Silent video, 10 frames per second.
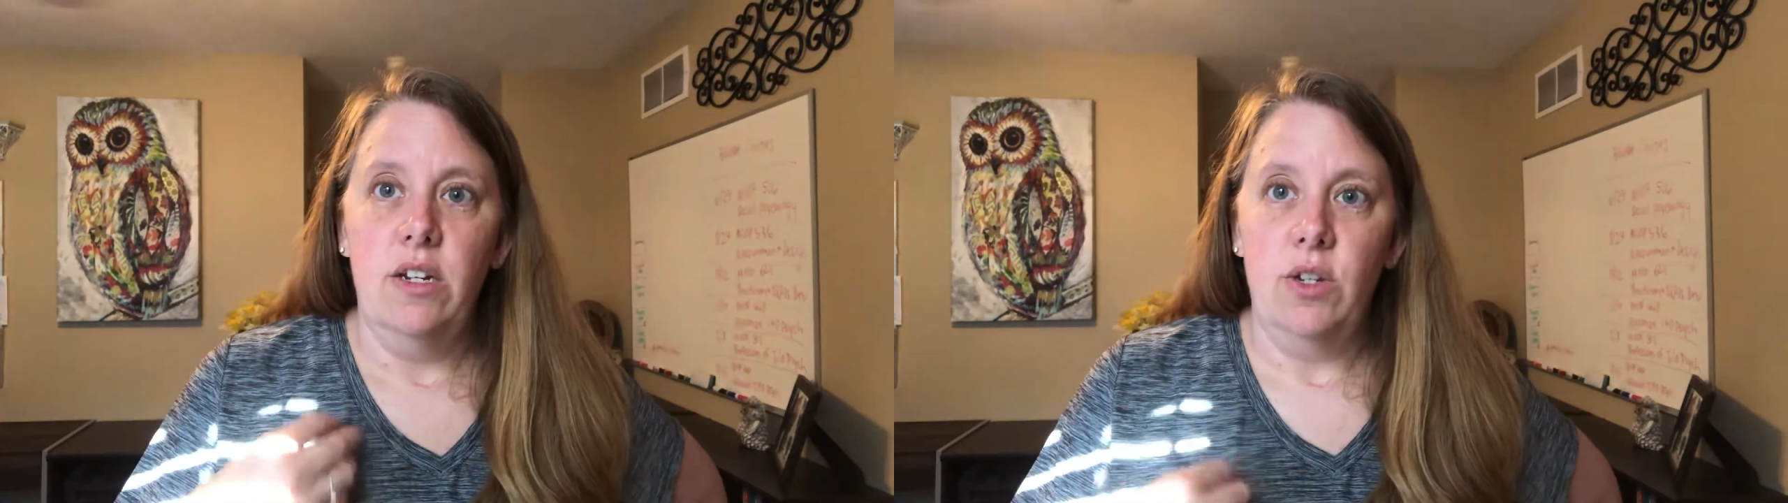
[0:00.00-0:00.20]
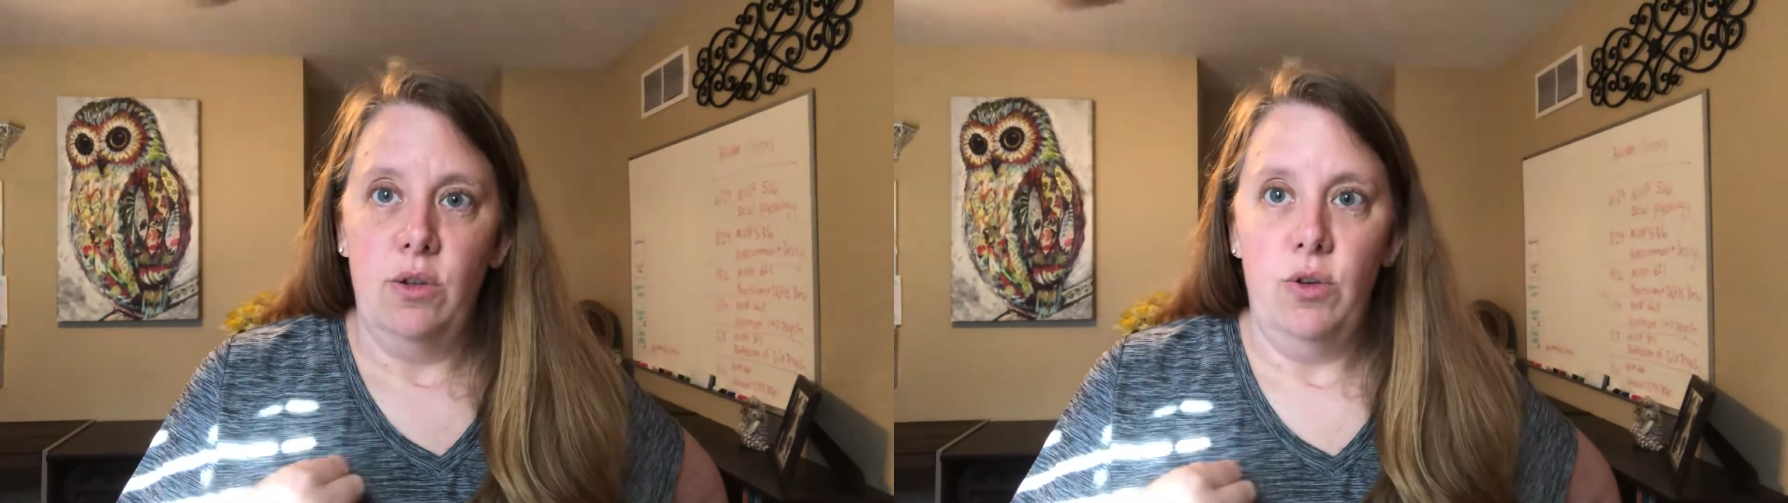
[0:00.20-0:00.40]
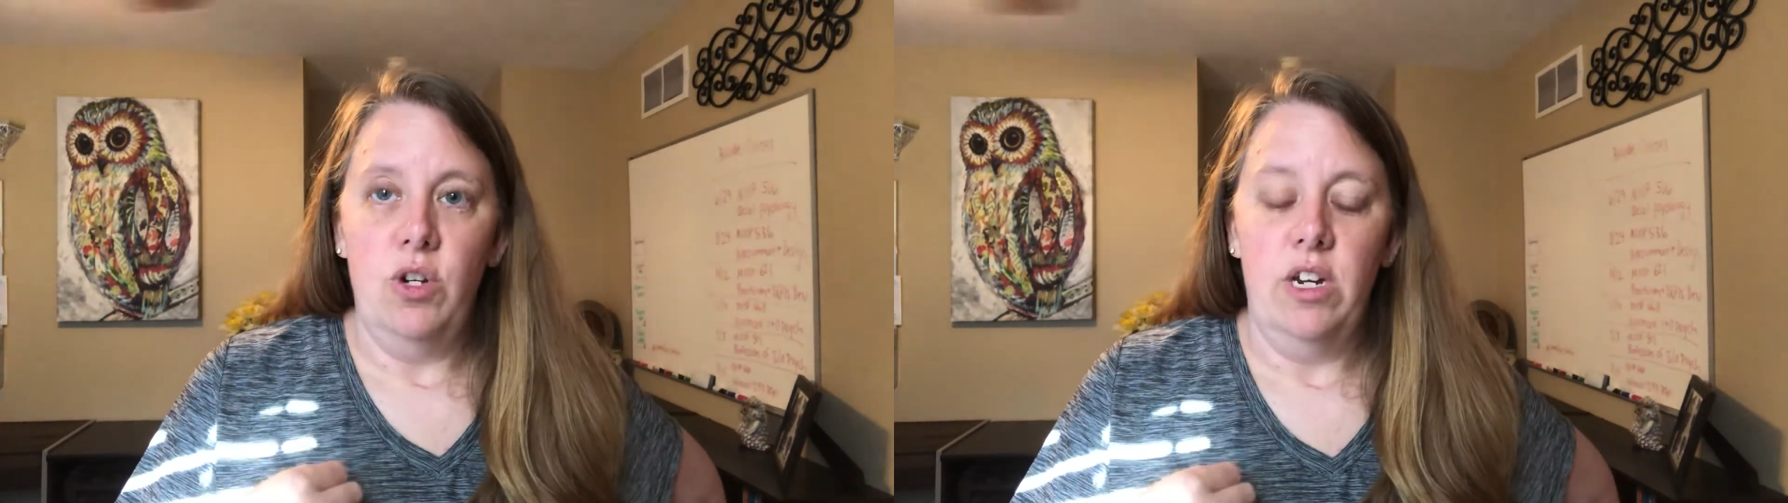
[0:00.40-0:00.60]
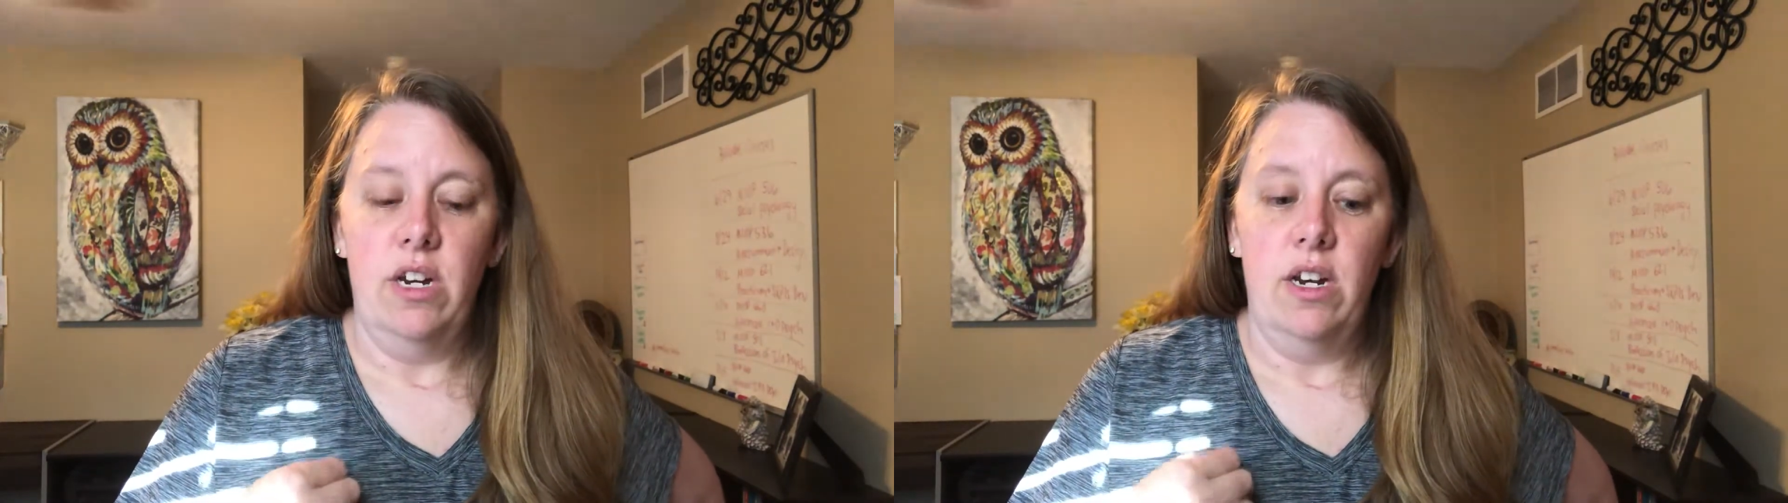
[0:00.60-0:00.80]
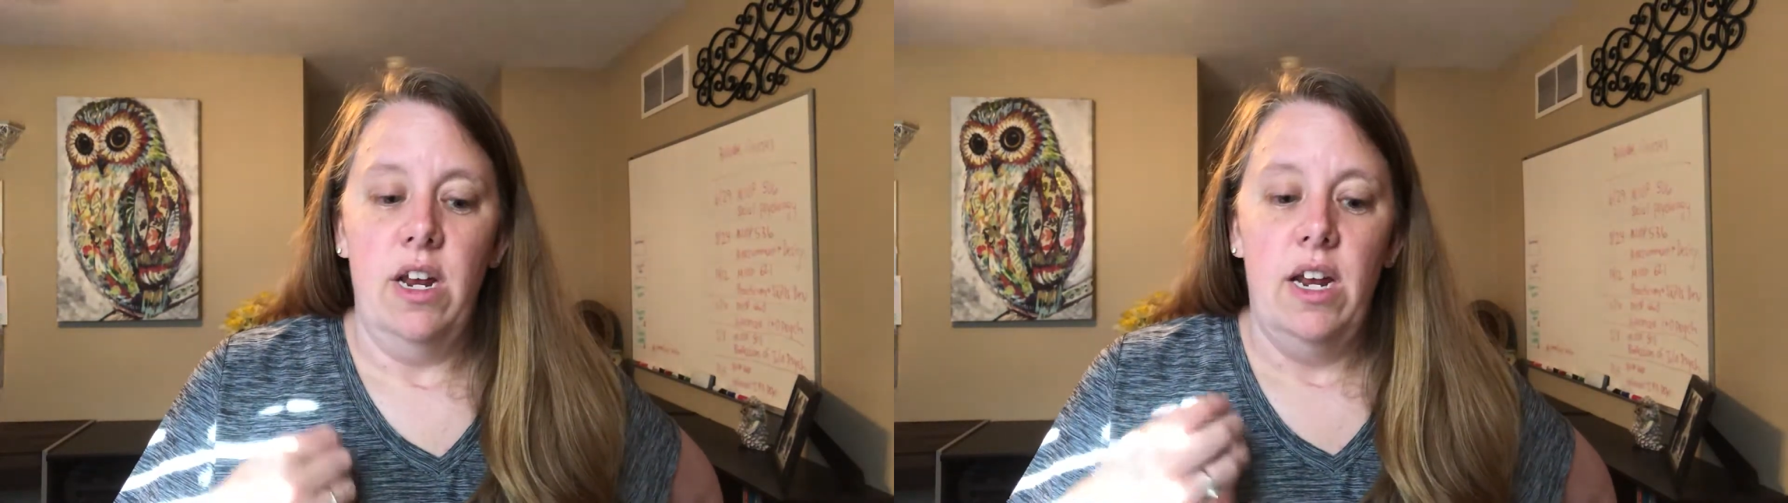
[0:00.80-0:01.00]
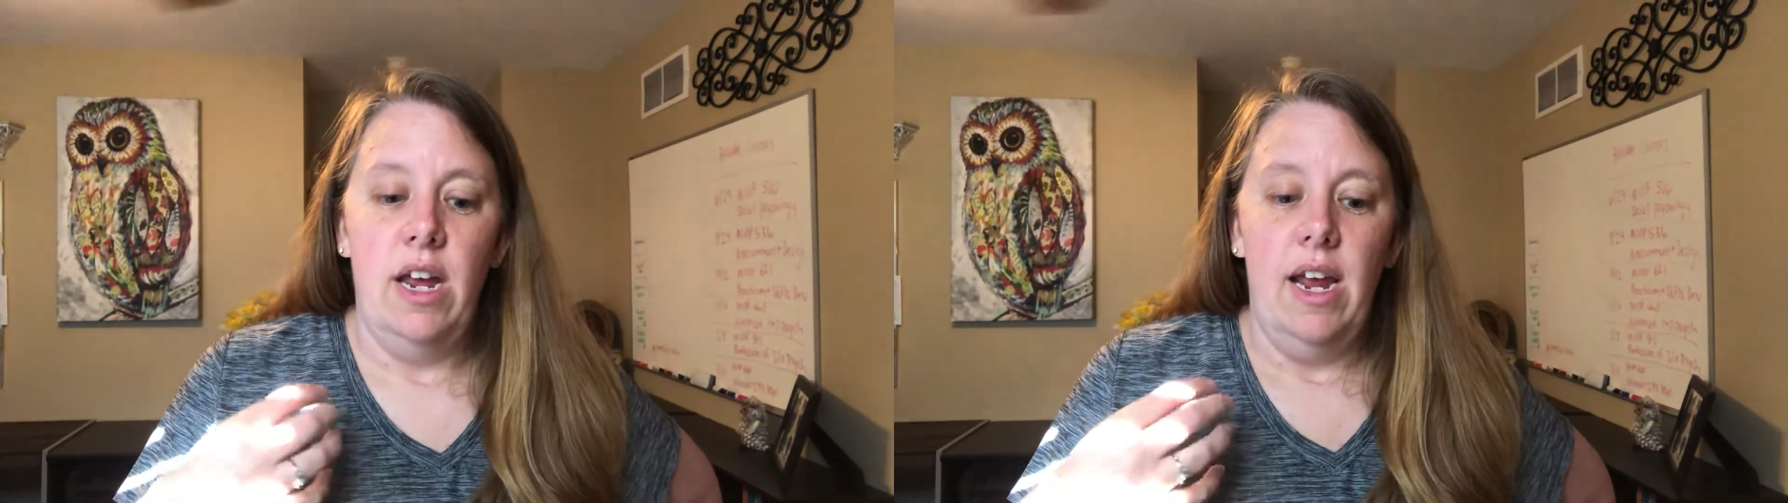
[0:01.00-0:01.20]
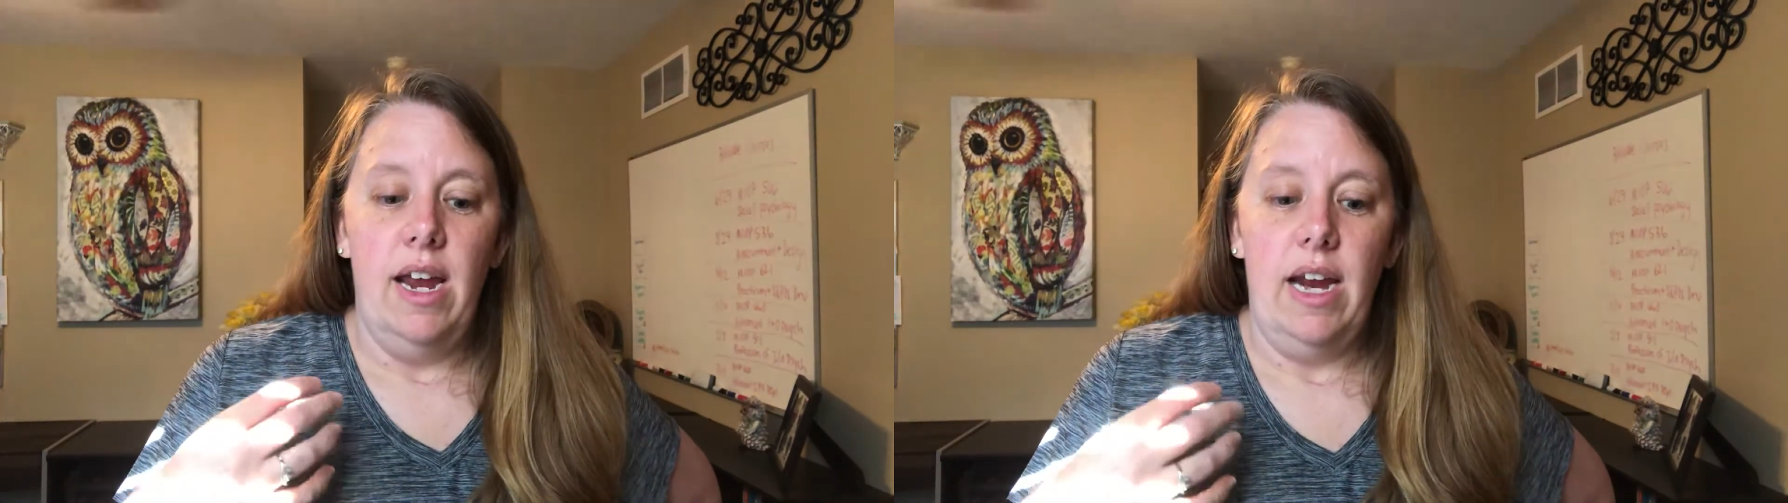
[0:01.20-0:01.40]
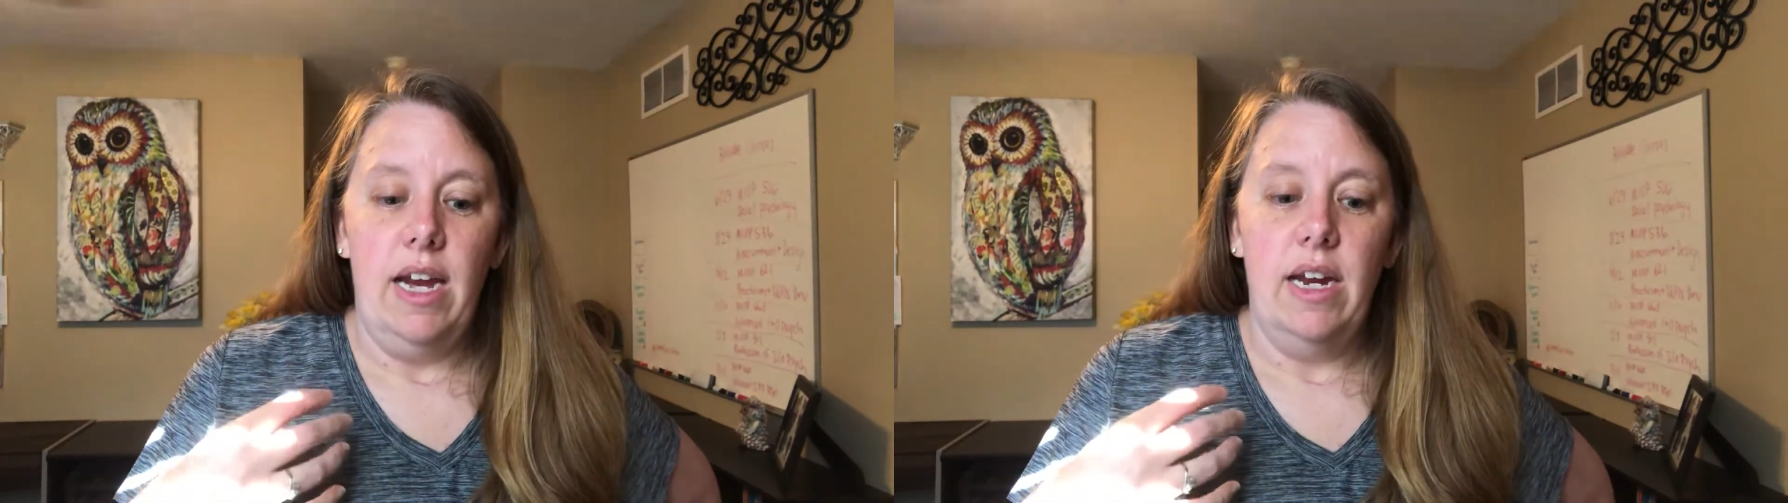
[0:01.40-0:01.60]
solution
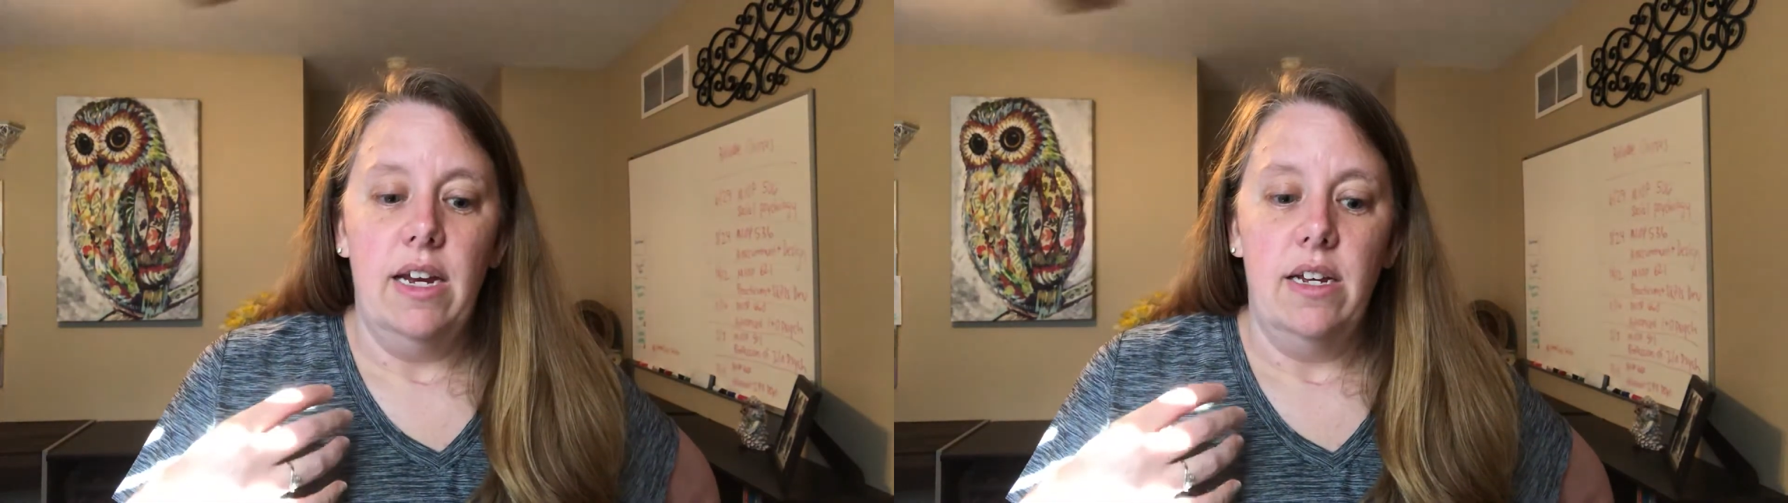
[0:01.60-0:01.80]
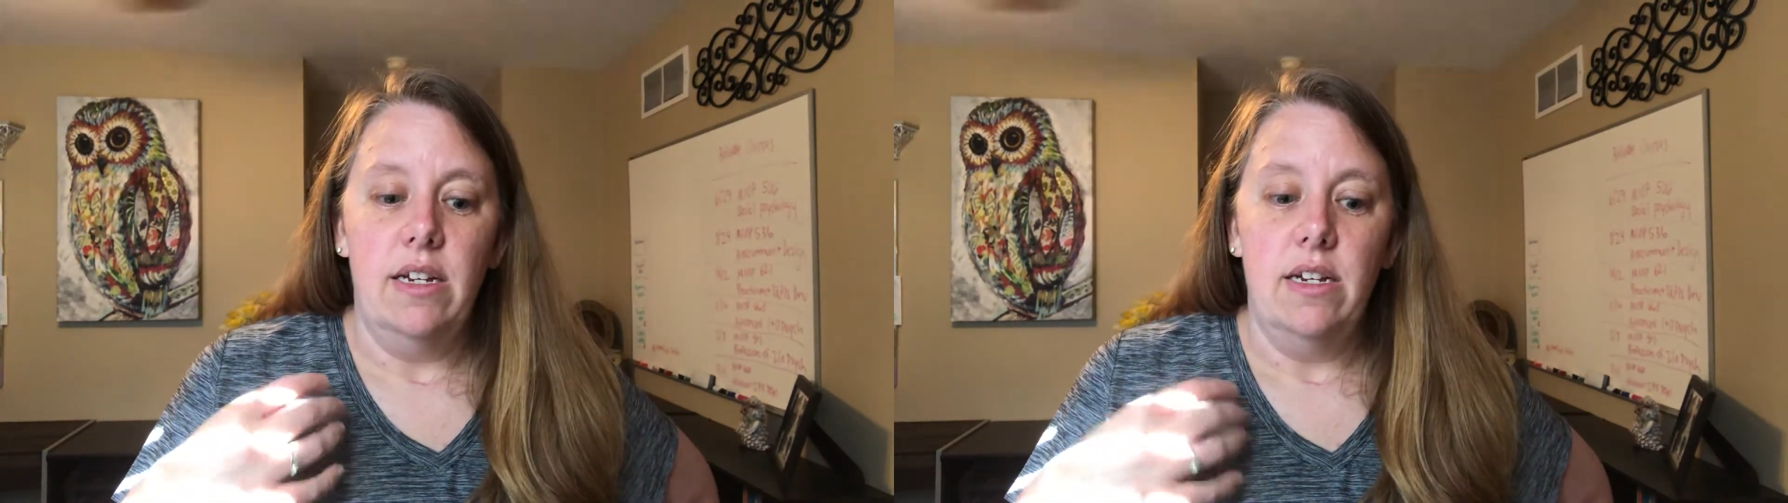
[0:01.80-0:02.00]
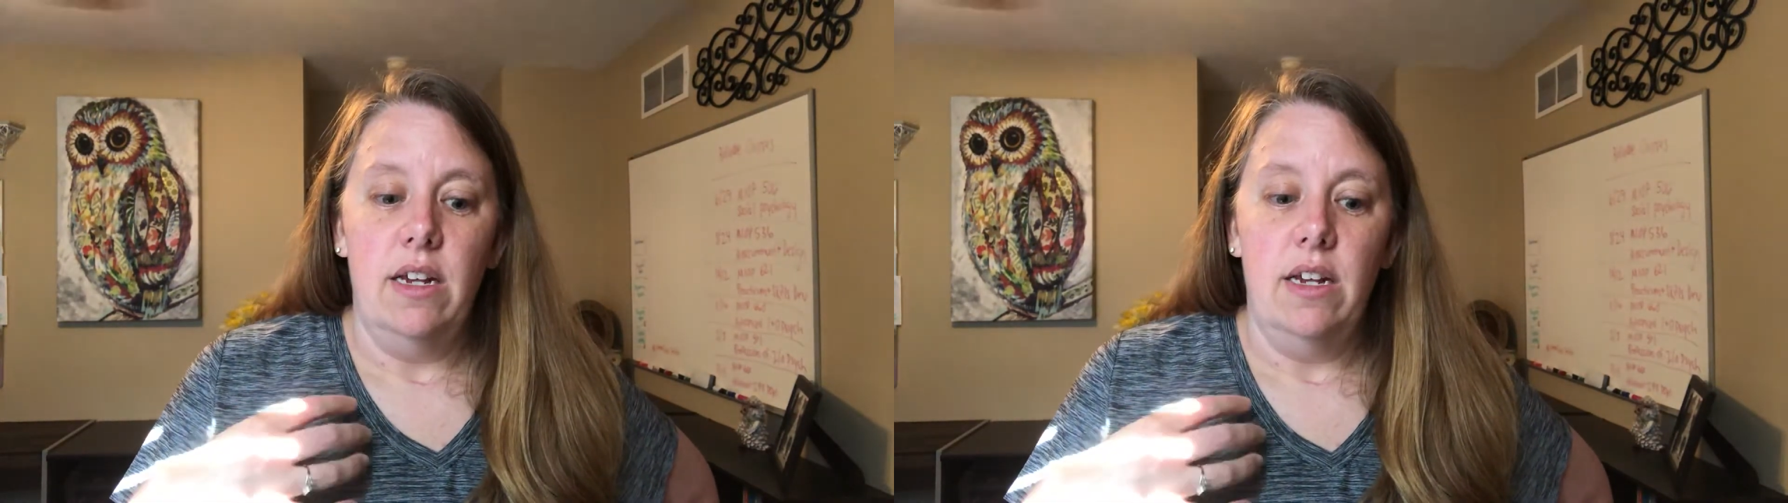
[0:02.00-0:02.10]
and